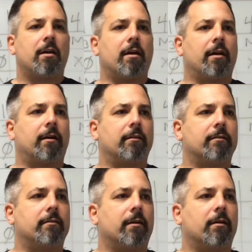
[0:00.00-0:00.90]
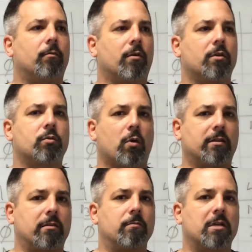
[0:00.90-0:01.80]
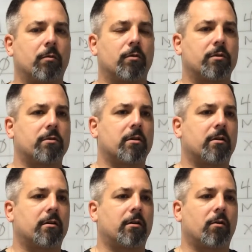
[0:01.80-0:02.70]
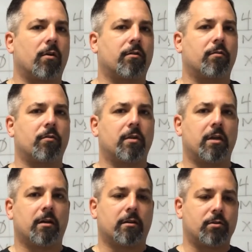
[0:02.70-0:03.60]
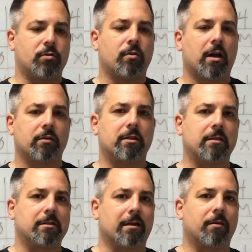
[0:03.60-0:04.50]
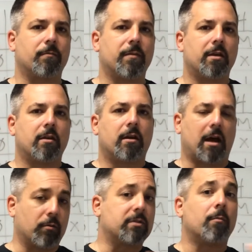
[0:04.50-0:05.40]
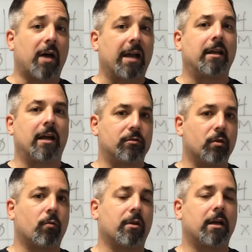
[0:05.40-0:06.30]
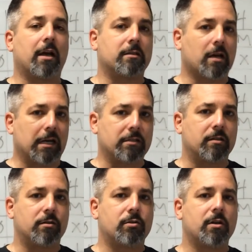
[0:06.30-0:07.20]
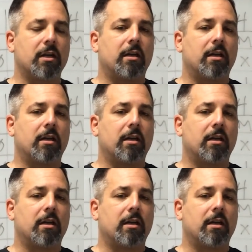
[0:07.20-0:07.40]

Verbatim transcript: And one of the SWAT teams that was going through the shoot house at the time, I was the bad guy. I took one of the guys hostage.